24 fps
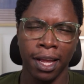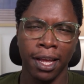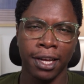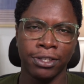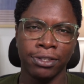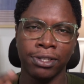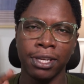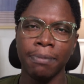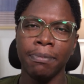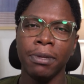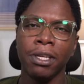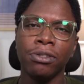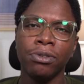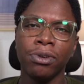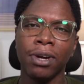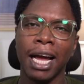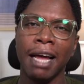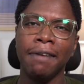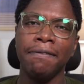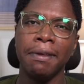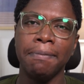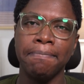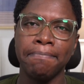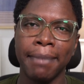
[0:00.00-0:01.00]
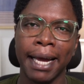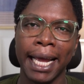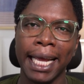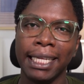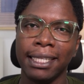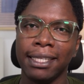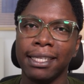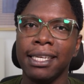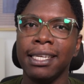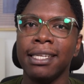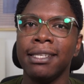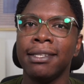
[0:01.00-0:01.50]
Something to have in
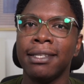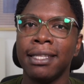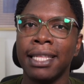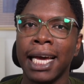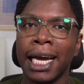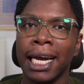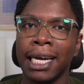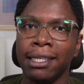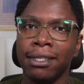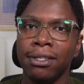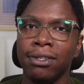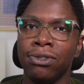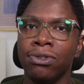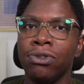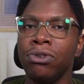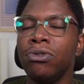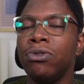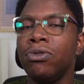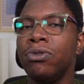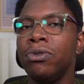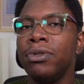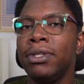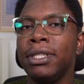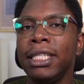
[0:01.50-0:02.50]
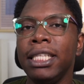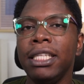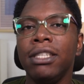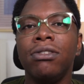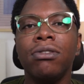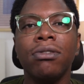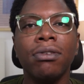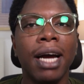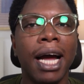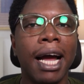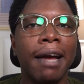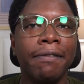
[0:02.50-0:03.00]
mind is that you need
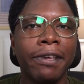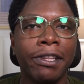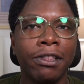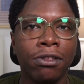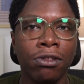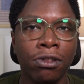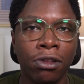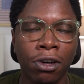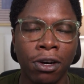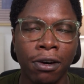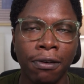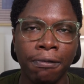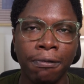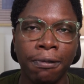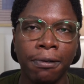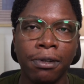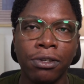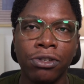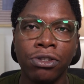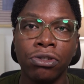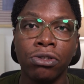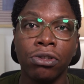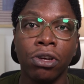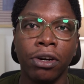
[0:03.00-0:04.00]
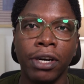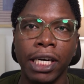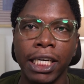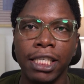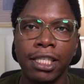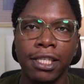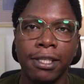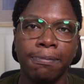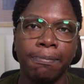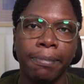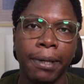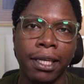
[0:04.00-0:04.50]
to have enough
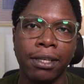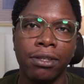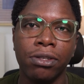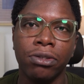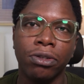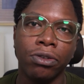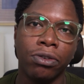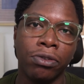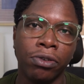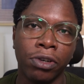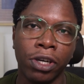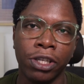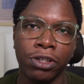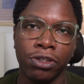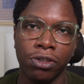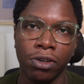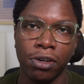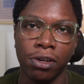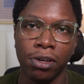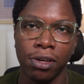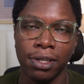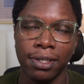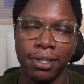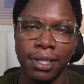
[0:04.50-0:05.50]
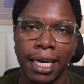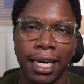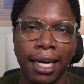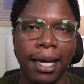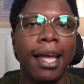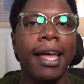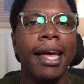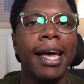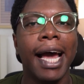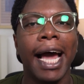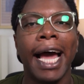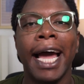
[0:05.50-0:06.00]
storage space to run your cluster.
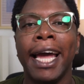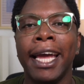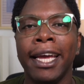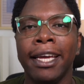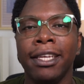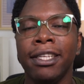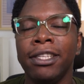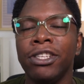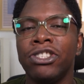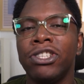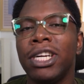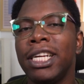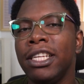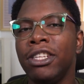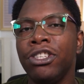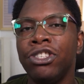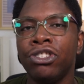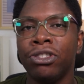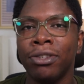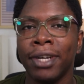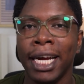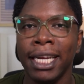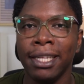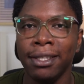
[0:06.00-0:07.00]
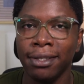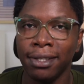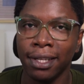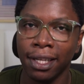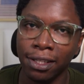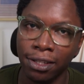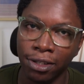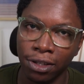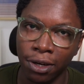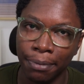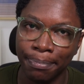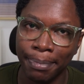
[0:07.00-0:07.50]
I initially tried
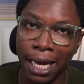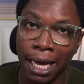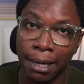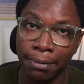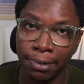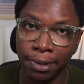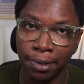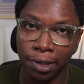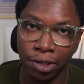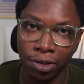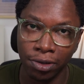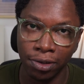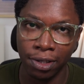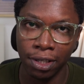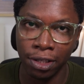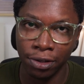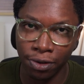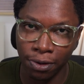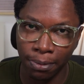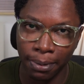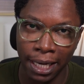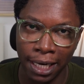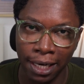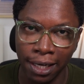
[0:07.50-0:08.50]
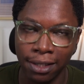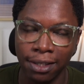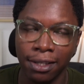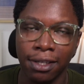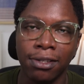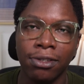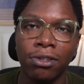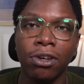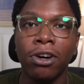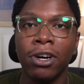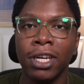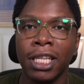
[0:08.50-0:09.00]
setting up Appsmith using
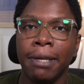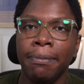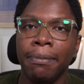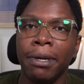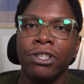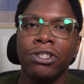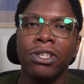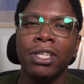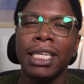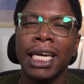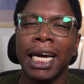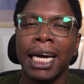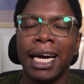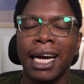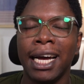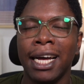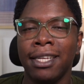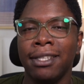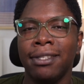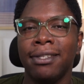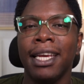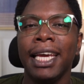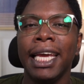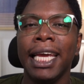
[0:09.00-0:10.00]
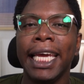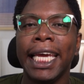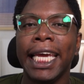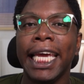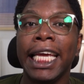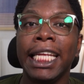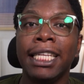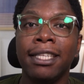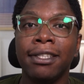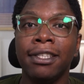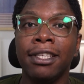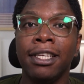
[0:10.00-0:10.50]
Kubernetes on a machine that has
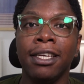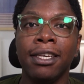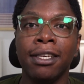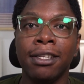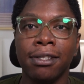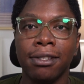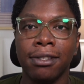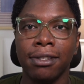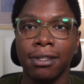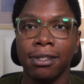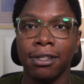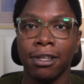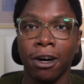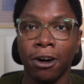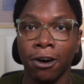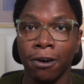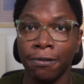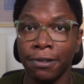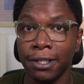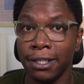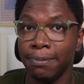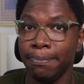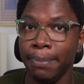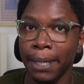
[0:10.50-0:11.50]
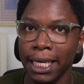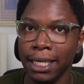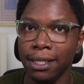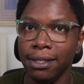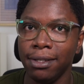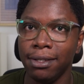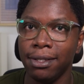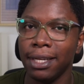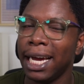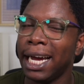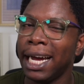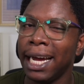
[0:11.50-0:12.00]
eight gigs of
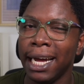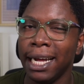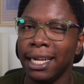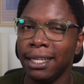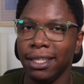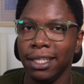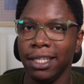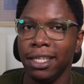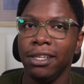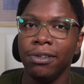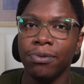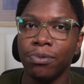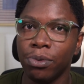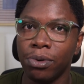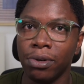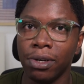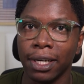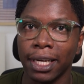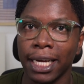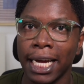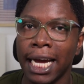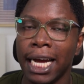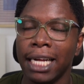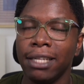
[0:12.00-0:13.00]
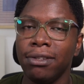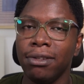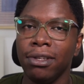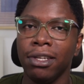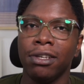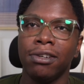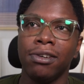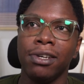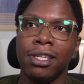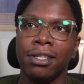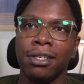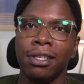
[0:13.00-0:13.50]
space and it didn't work. I had to
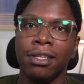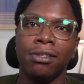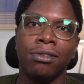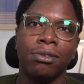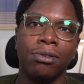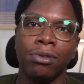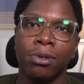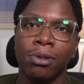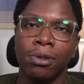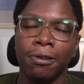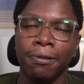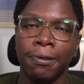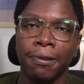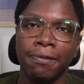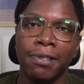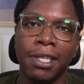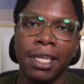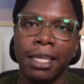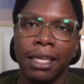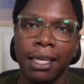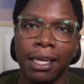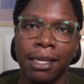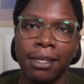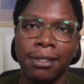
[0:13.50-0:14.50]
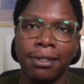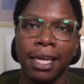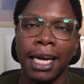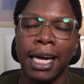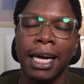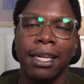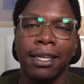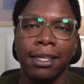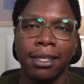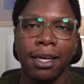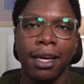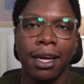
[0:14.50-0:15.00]
increase it to fifteen gigs
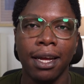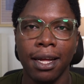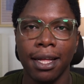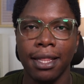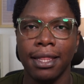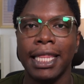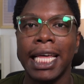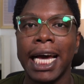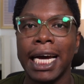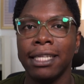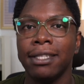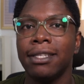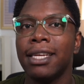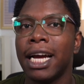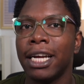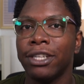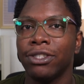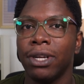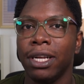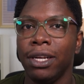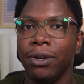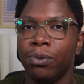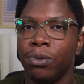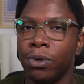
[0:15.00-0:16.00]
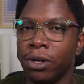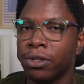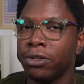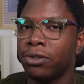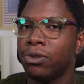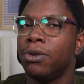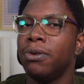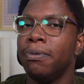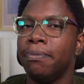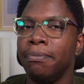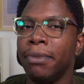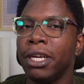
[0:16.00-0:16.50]
and that actually worked.
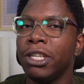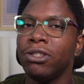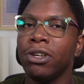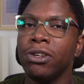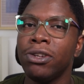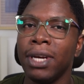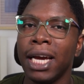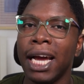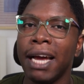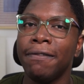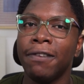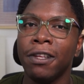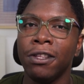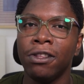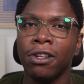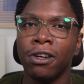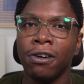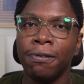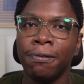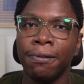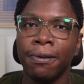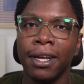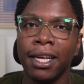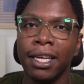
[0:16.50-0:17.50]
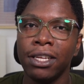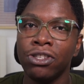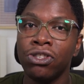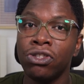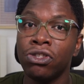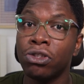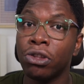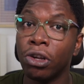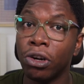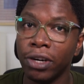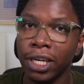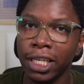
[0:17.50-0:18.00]
So make sure you have enough
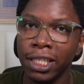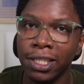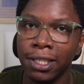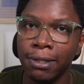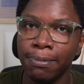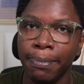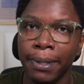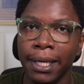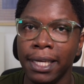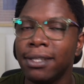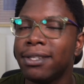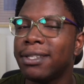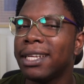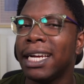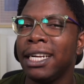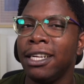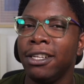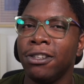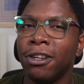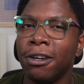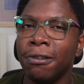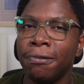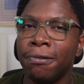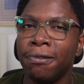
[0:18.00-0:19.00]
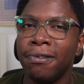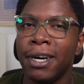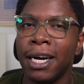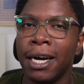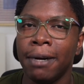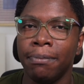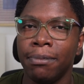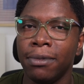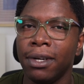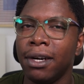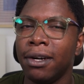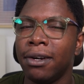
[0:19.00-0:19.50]
storage space and enough
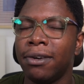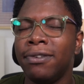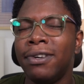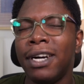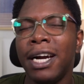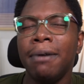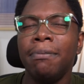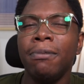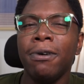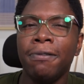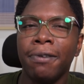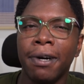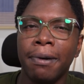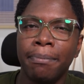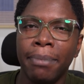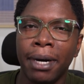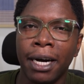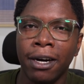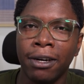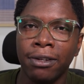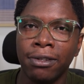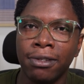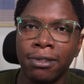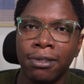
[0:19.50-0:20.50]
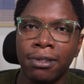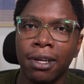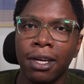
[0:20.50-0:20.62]
RAM. RAM of about